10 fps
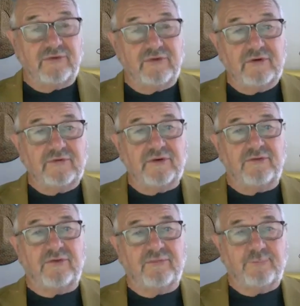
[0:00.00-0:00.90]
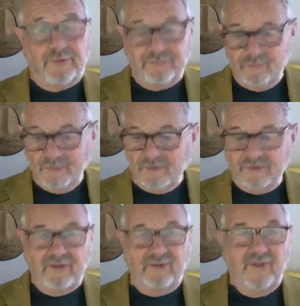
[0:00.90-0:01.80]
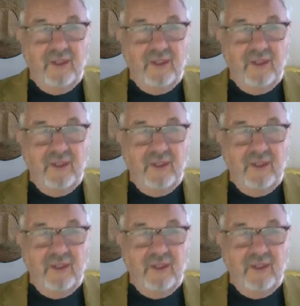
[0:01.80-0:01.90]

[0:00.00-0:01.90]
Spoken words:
a universe of possibilities